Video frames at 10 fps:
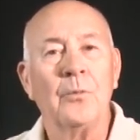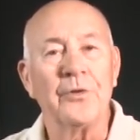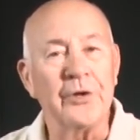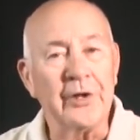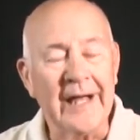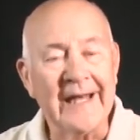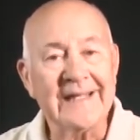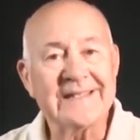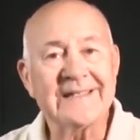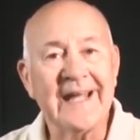The
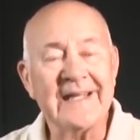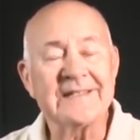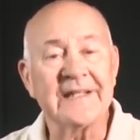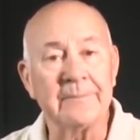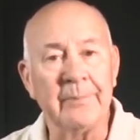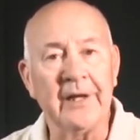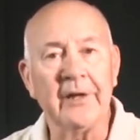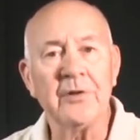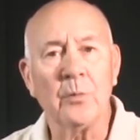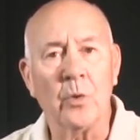United States had been
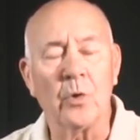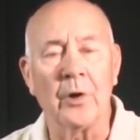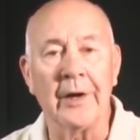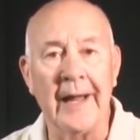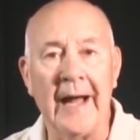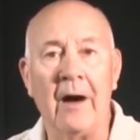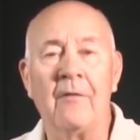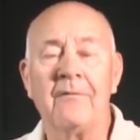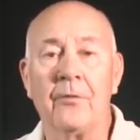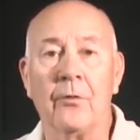in the war
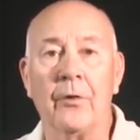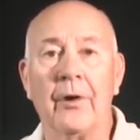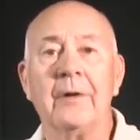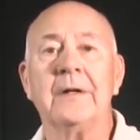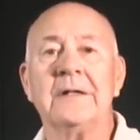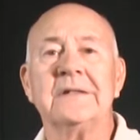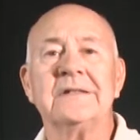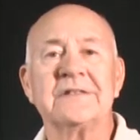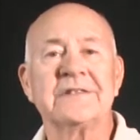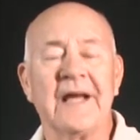now for
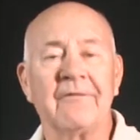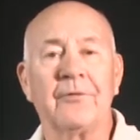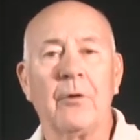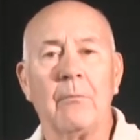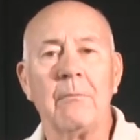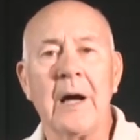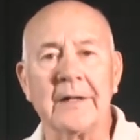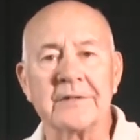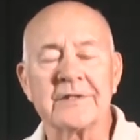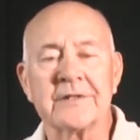several
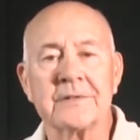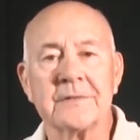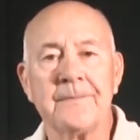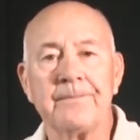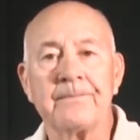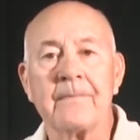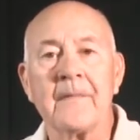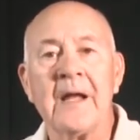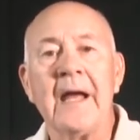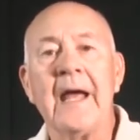months,
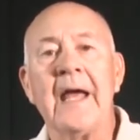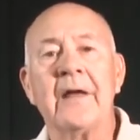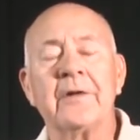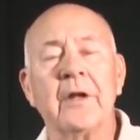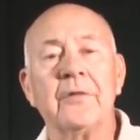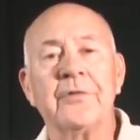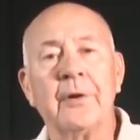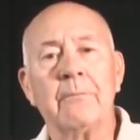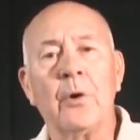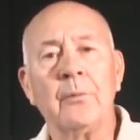and
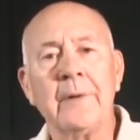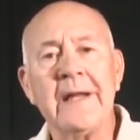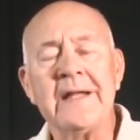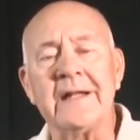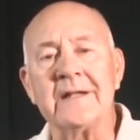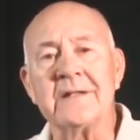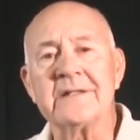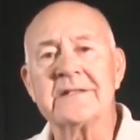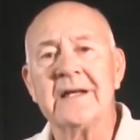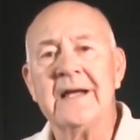the
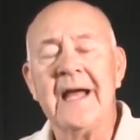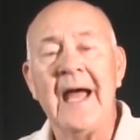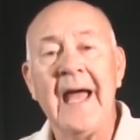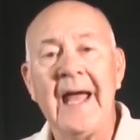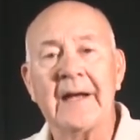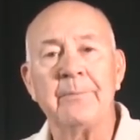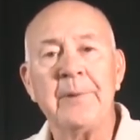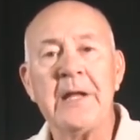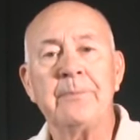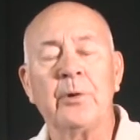Marines had
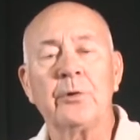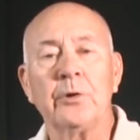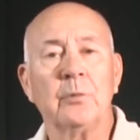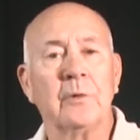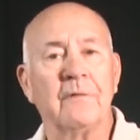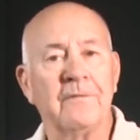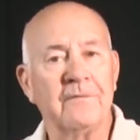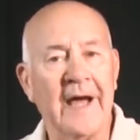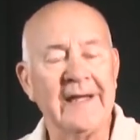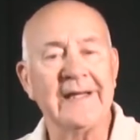people who were
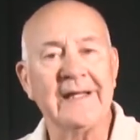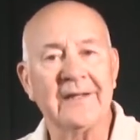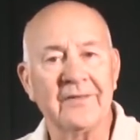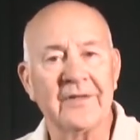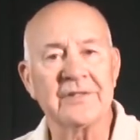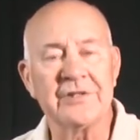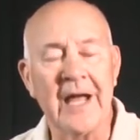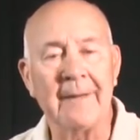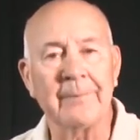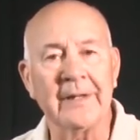fighting the
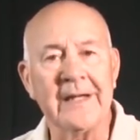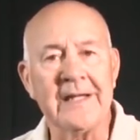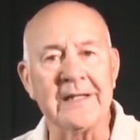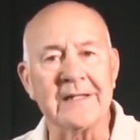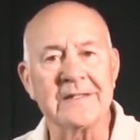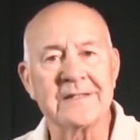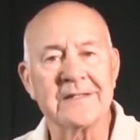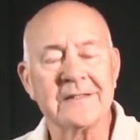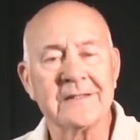Japanese.